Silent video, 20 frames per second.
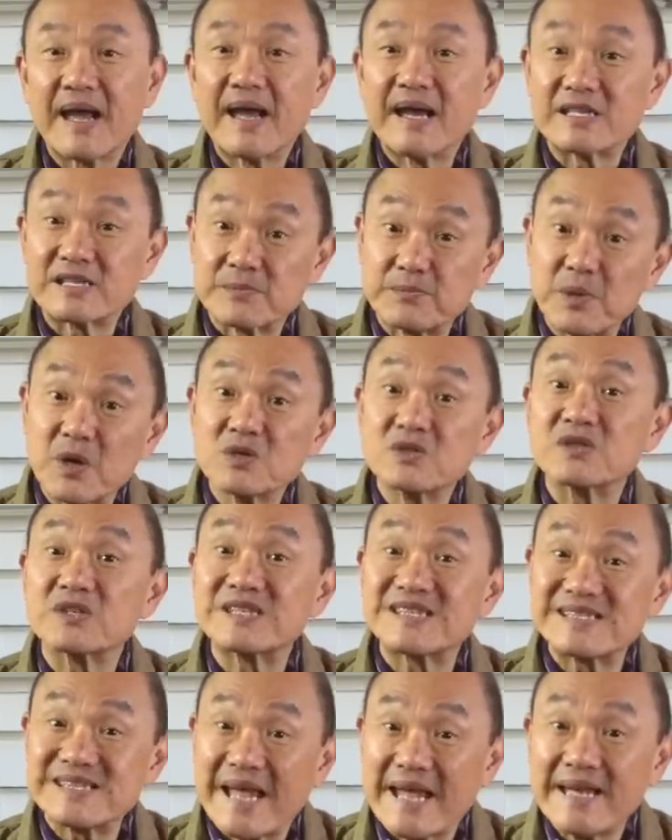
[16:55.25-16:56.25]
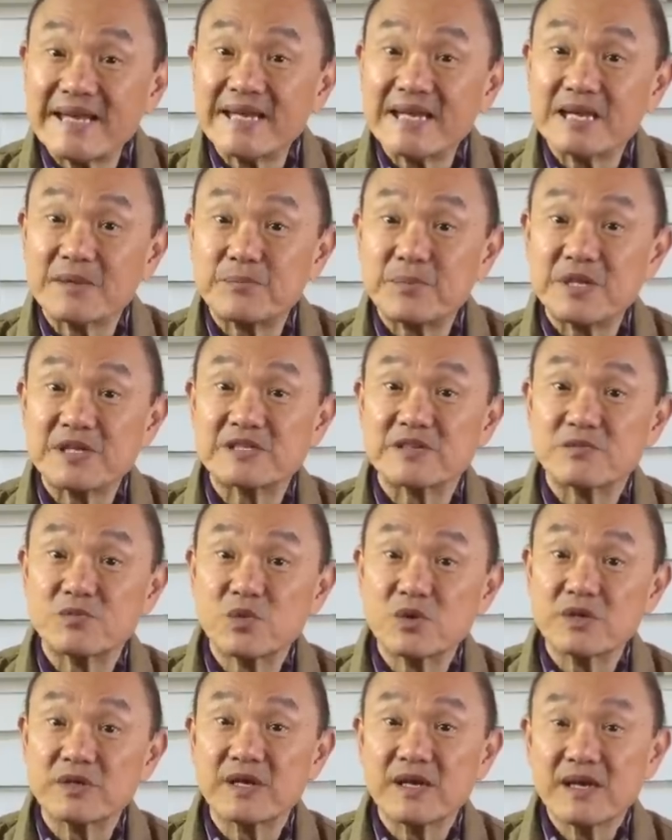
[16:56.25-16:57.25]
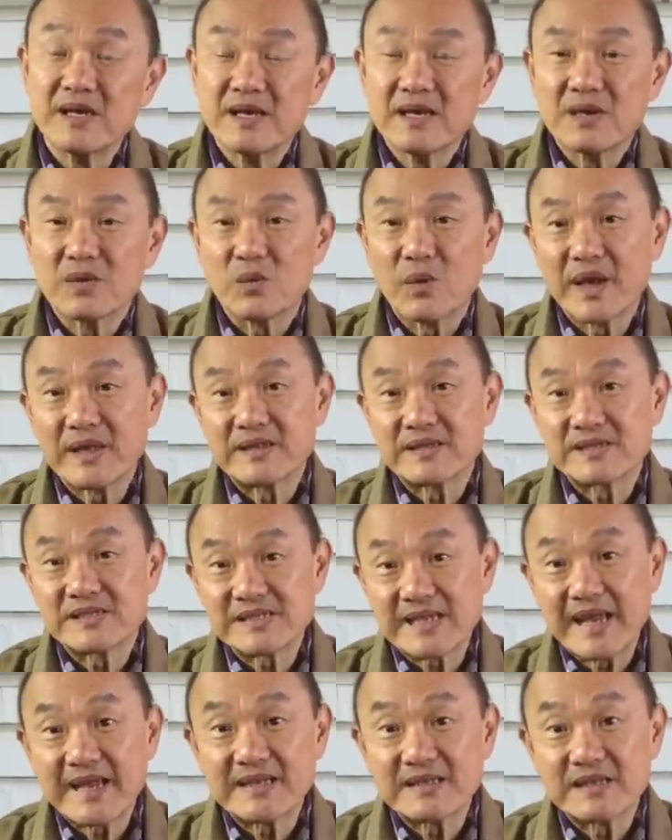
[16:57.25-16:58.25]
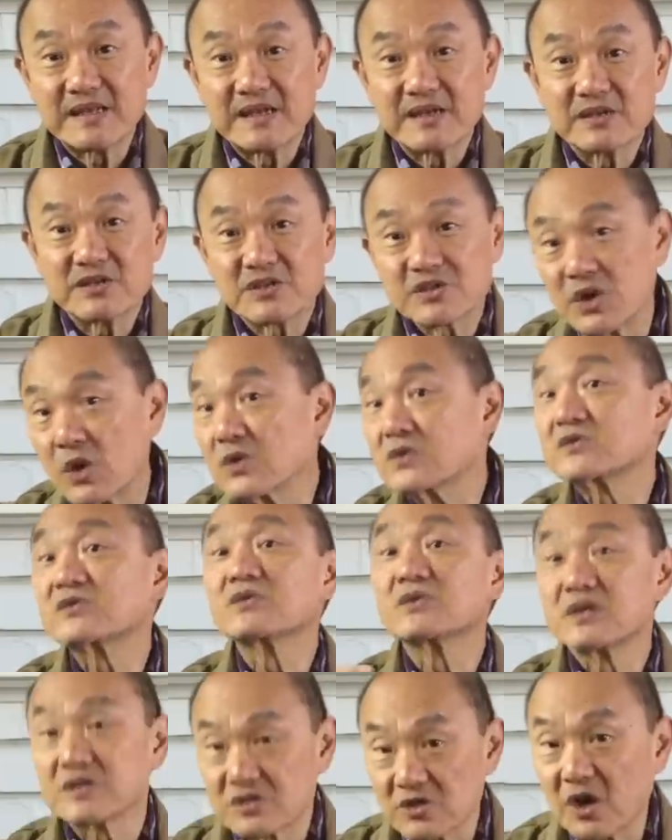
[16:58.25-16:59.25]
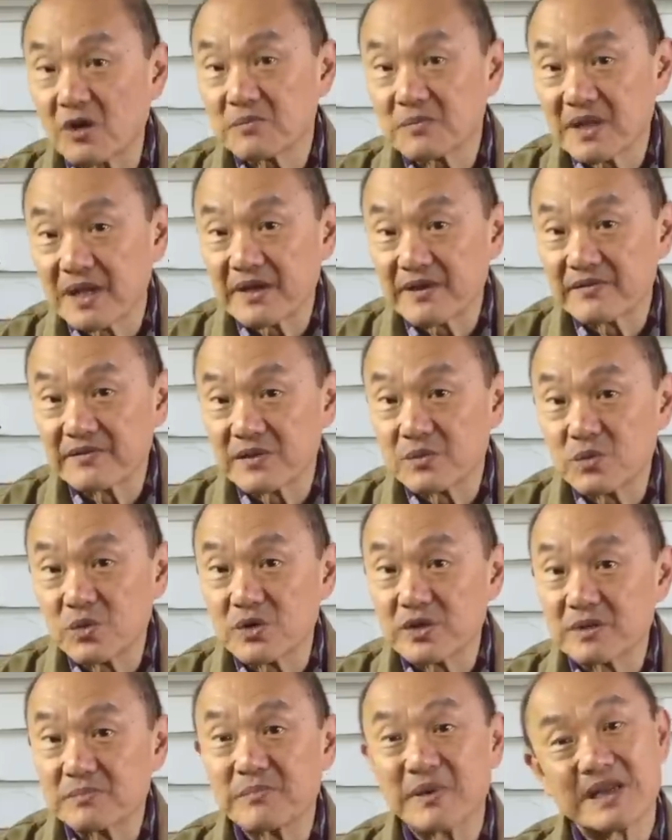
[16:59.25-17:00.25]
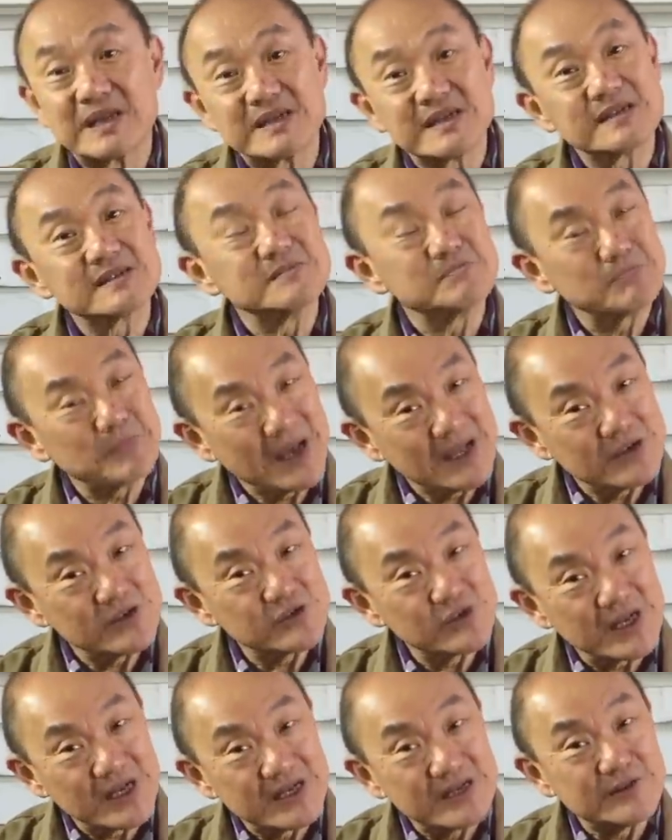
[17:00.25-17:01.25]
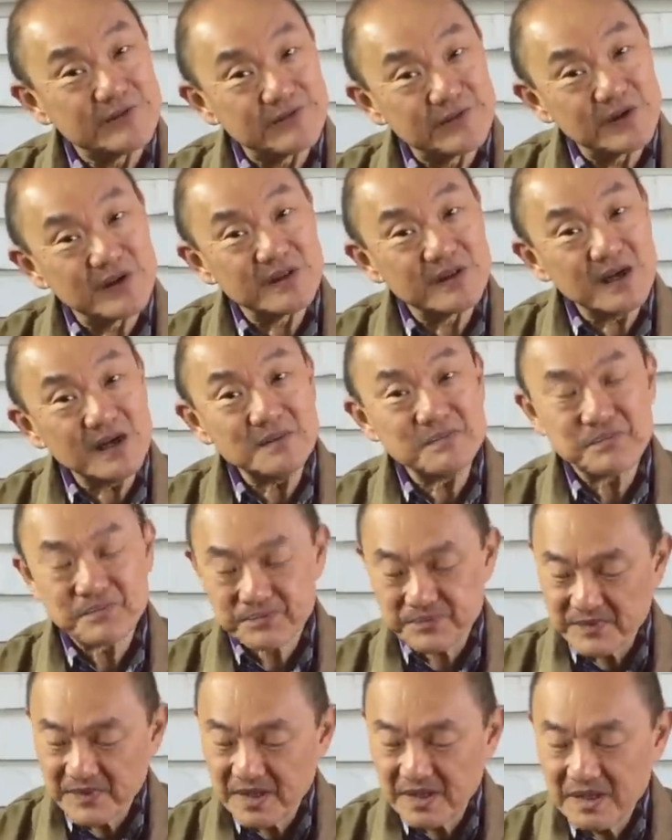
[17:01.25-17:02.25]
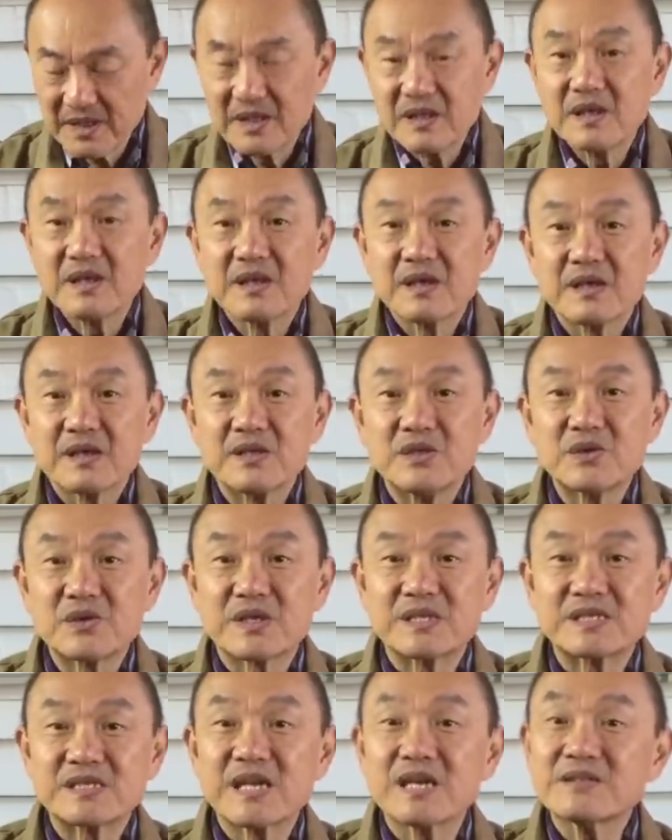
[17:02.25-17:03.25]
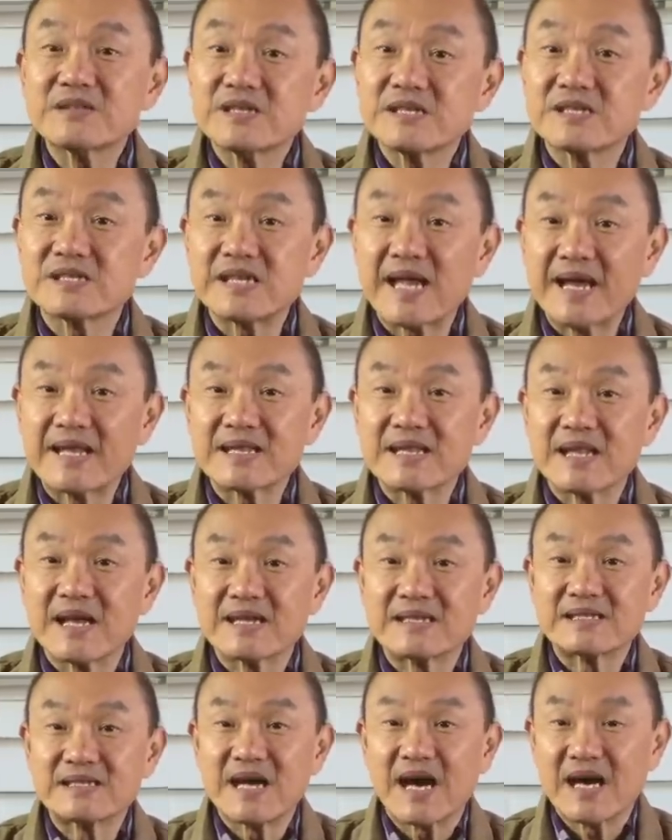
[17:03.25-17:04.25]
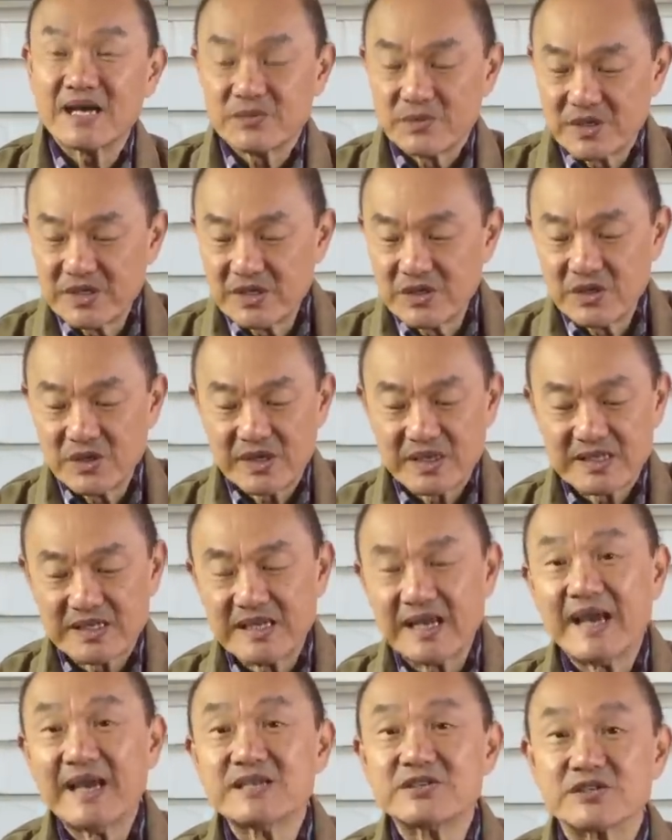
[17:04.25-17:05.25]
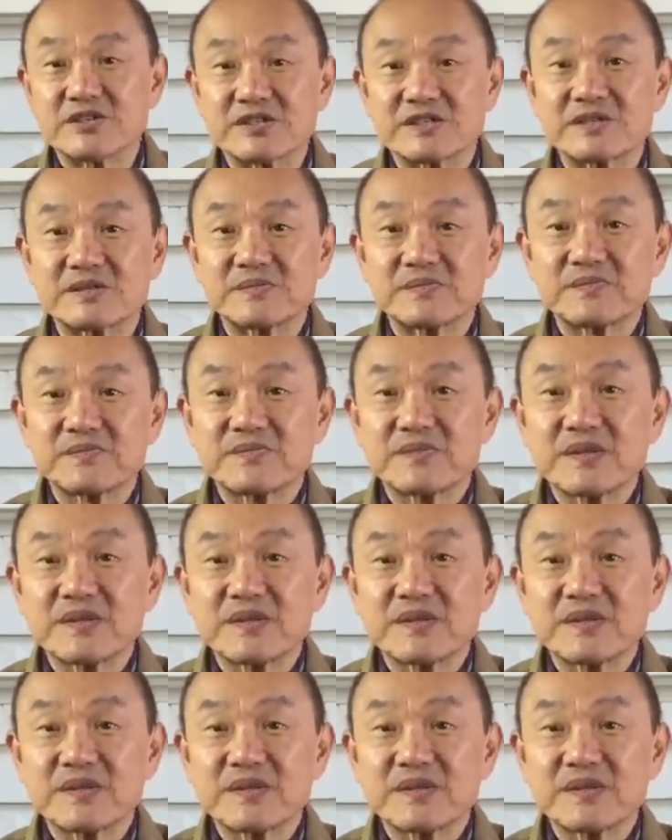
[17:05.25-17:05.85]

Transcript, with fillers: as opposed to staining a piece of wood where the stain soaks through the top layer of the wood, but it doesn't penetrate any further. You can tell this is aniline dyed when you look at the edges.